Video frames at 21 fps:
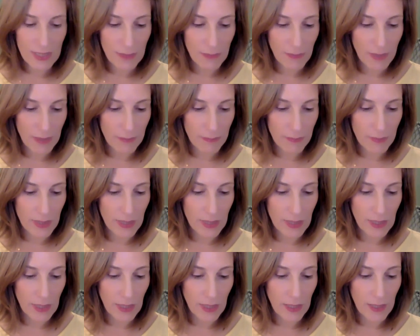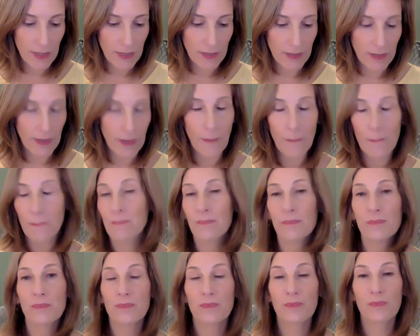it might be um,
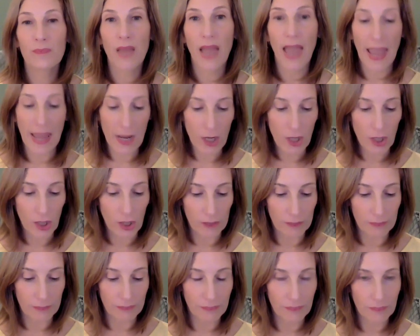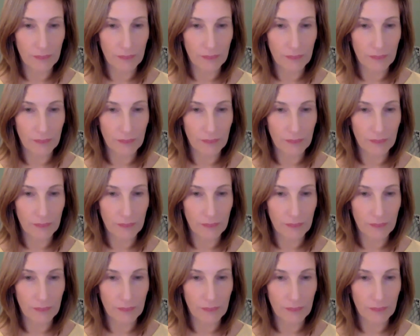anger,